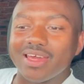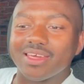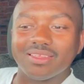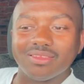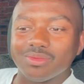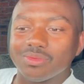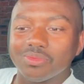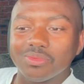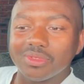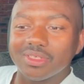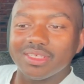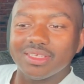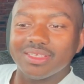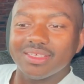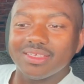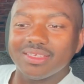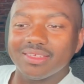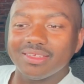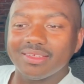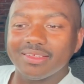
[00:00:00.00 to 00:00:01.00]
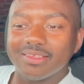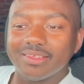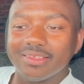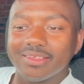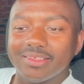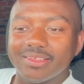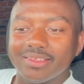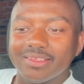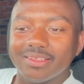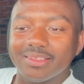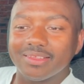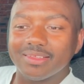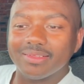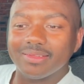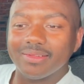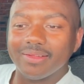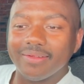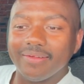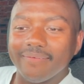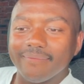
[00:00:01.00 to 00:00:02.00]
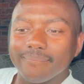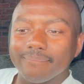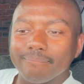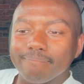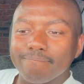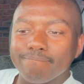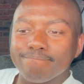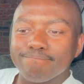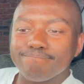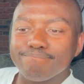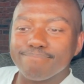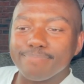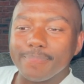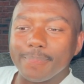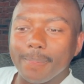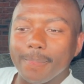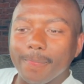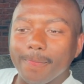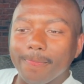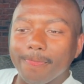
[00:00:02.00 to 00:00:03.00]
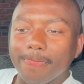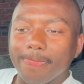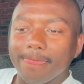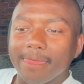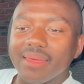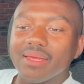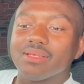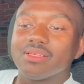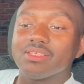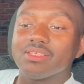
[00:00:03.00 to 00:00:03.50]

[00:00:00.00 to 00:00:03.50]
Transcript: One of the snipers on the left roof behind Trump seems to detect the gunman